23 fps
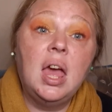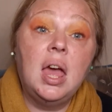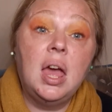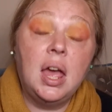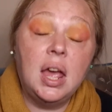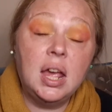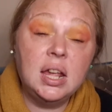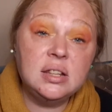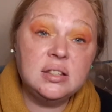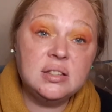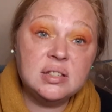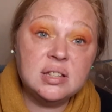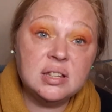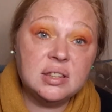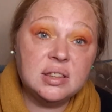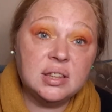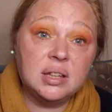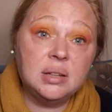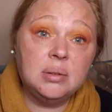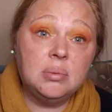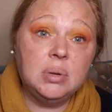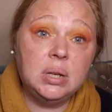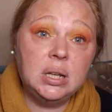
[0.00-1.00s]
It's a
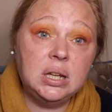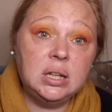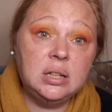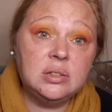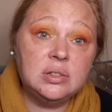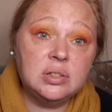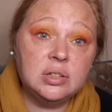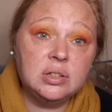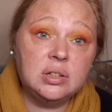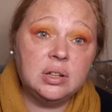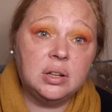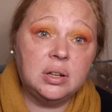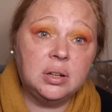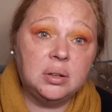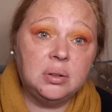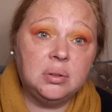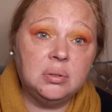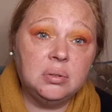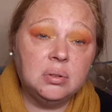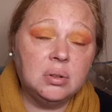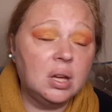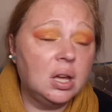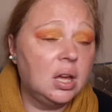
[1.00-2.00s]
thing we need to
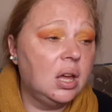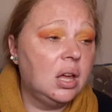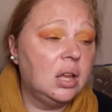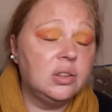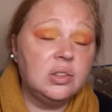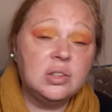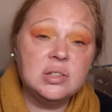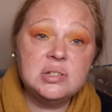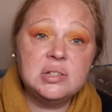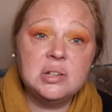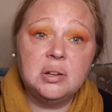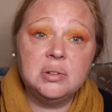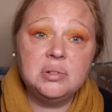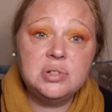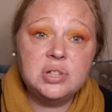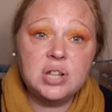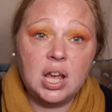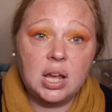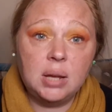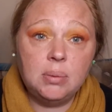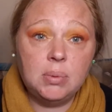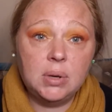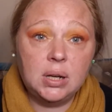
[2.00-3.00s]
do. There's no
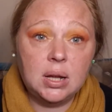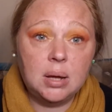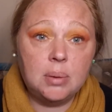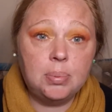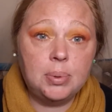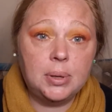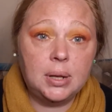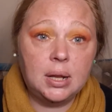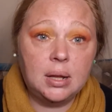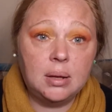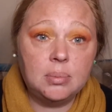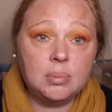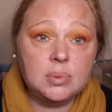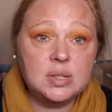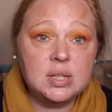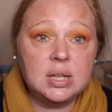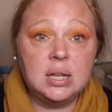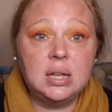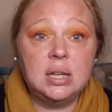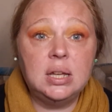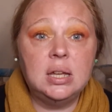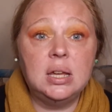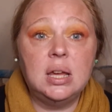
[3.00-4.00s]
shame in
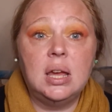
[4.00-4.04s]
epilepsy.